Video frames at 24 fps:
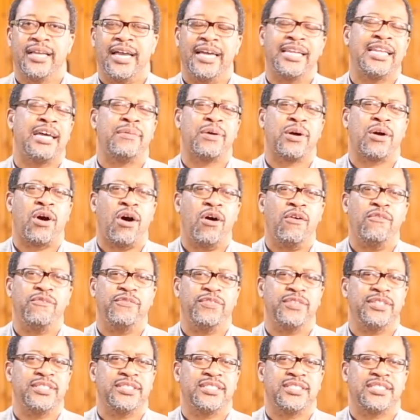And our
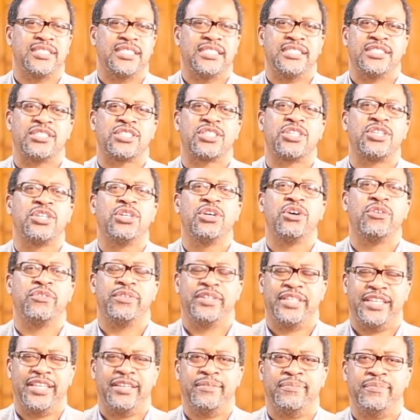confidence is secure
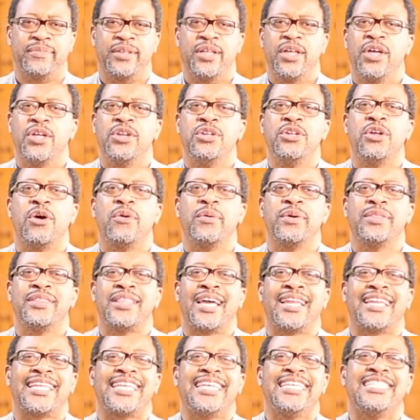in him, knowing
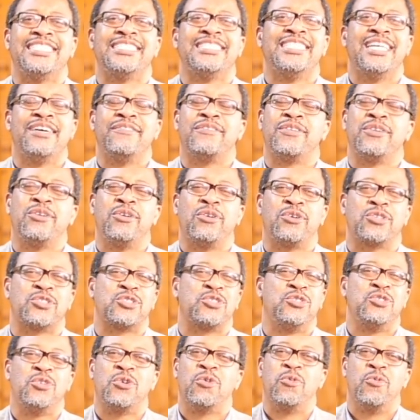that he's never
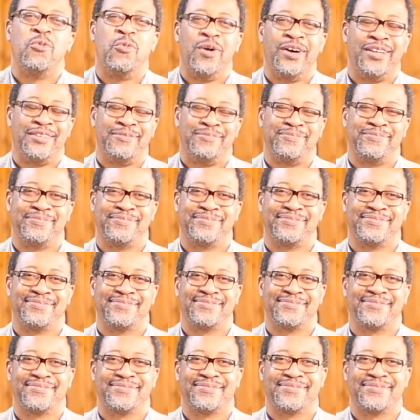lost not one.
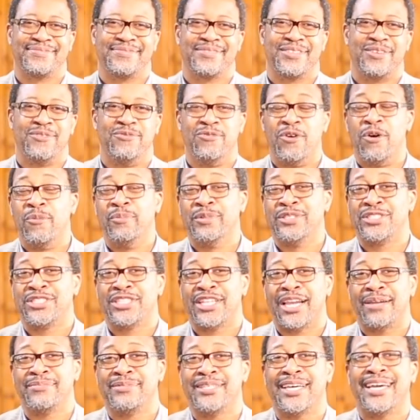Romans
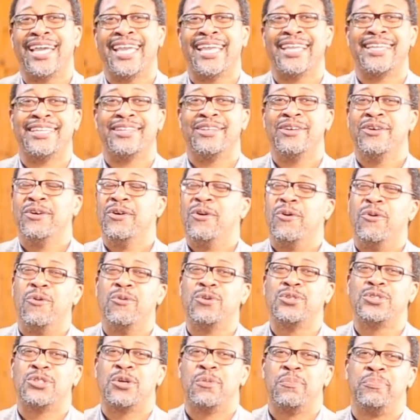chapter 8
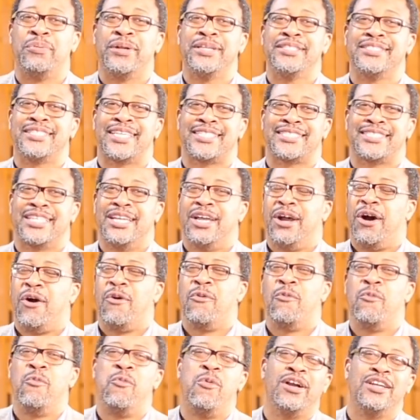also brings us a
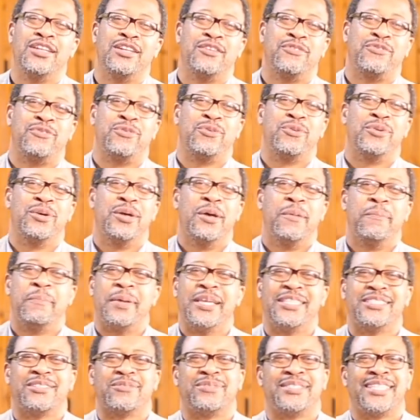wonderful
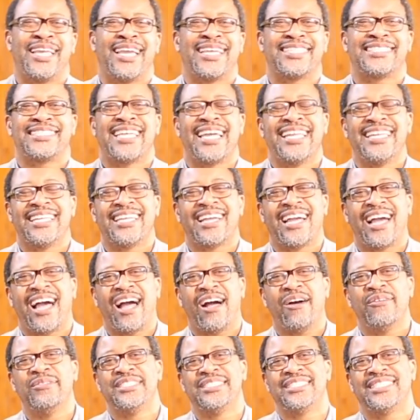piece of text that
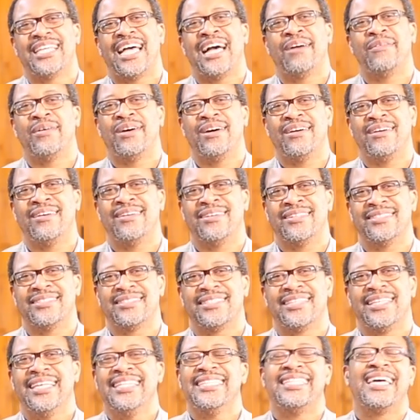encourages our heart,
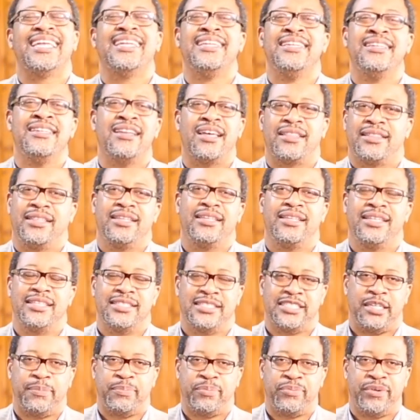that nothing can
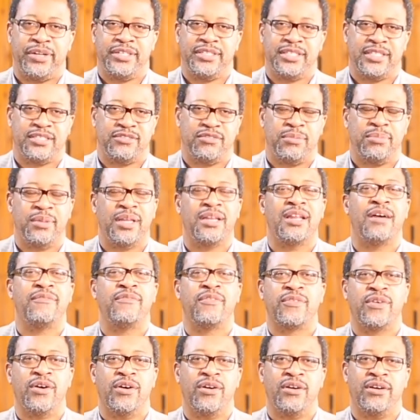separate us from the love
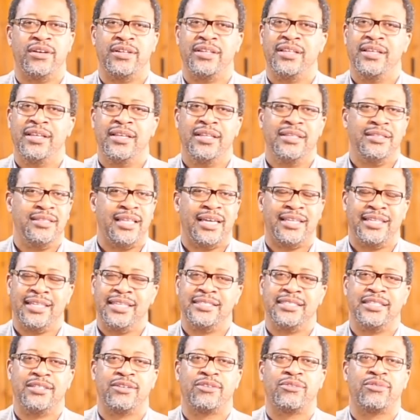of God that
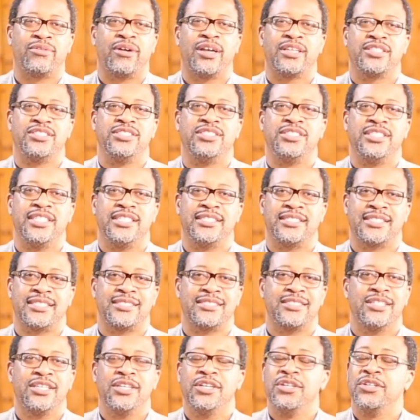is in Christ
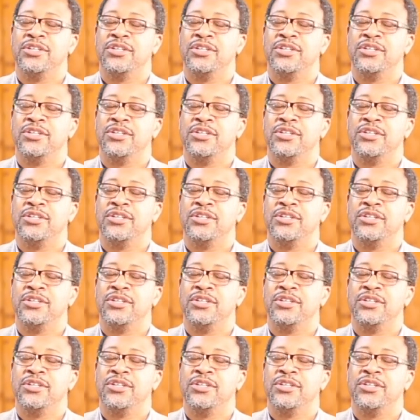Jesus.